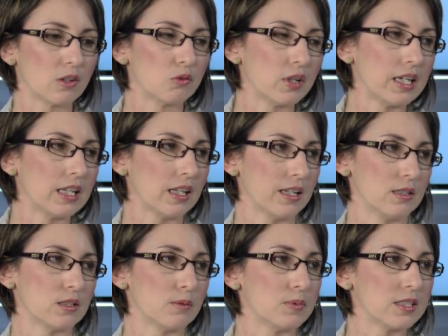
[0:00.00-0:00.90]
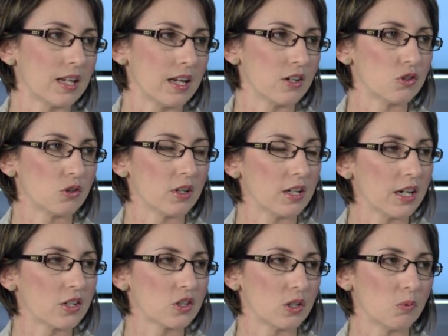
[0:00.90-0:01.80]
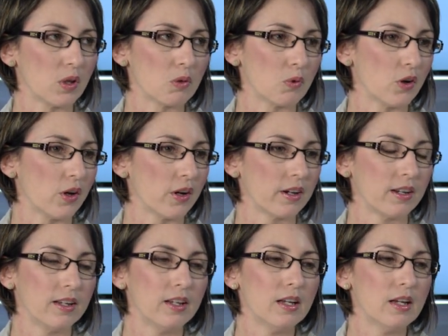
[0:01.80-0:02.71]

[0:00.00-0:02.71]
a real and substantial connection with work.